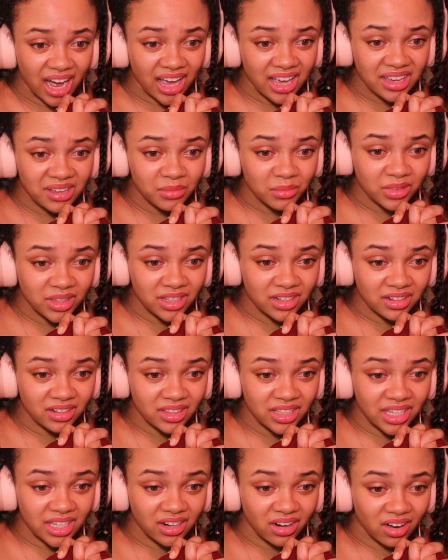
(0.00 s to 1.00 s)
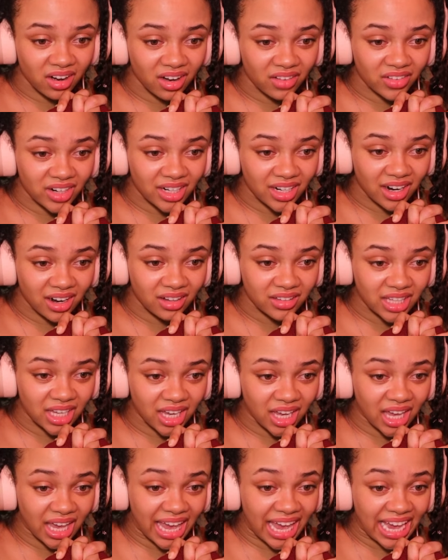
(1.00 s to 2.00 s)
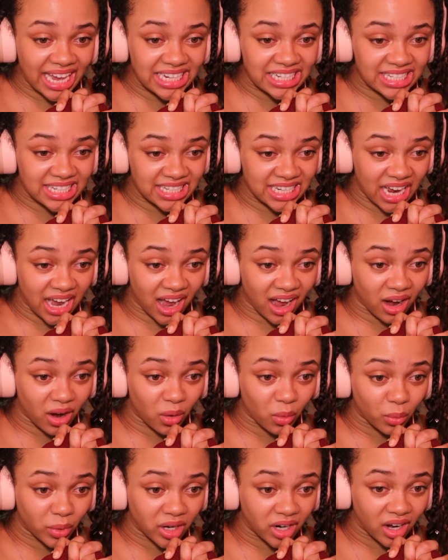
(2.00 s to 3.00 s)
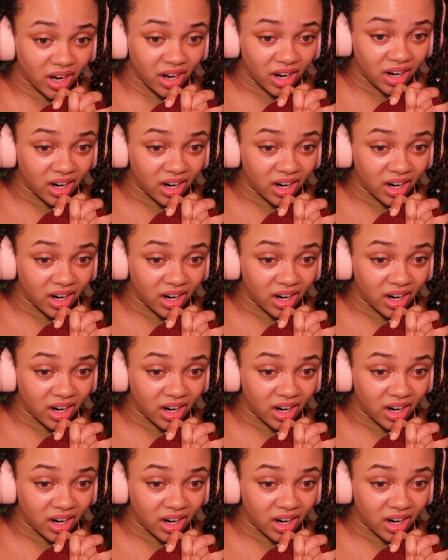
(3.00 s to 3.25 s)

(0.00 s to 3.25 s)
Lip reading: am literally in awe right now. They ate down.